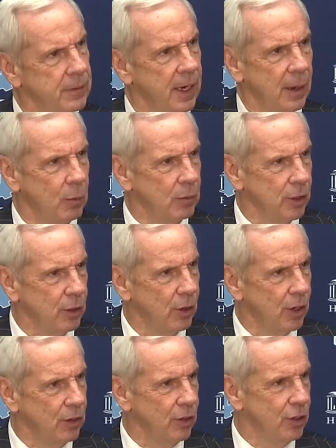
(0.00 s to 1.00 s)
Yeah, well, you know,
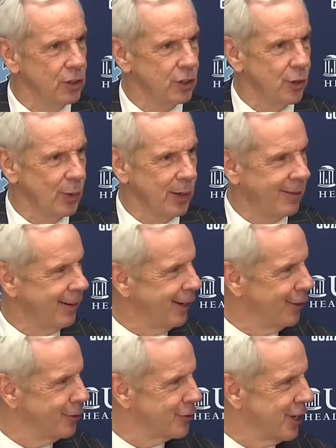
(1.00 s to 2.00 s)
100 years ago, we never
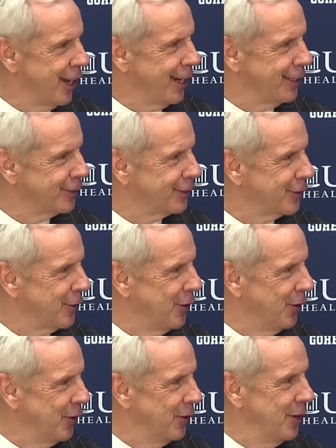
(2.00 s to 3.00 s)
had those stats. So
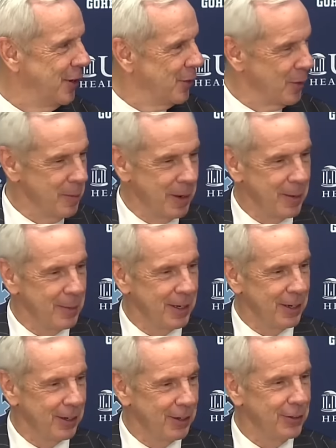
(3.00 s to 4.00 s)
we may have
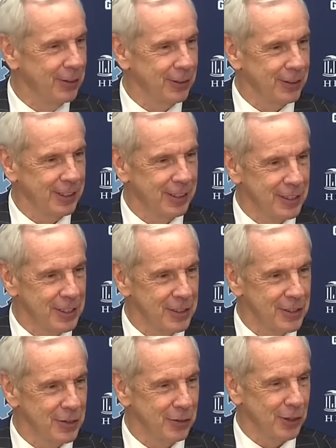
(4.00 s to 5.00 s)
been 100th and
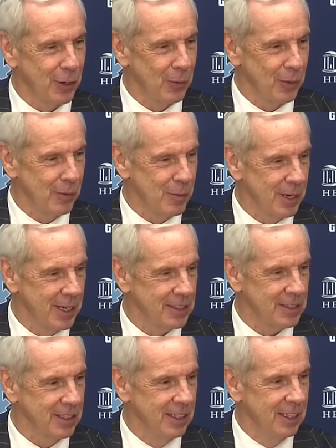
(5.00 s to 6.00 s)
still thought we were
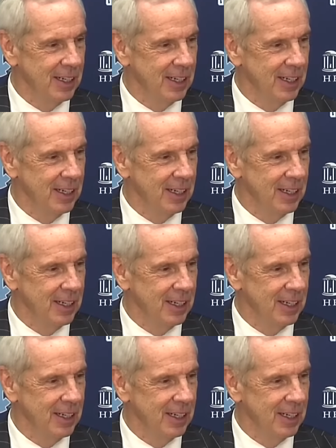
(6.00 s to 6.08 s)
best.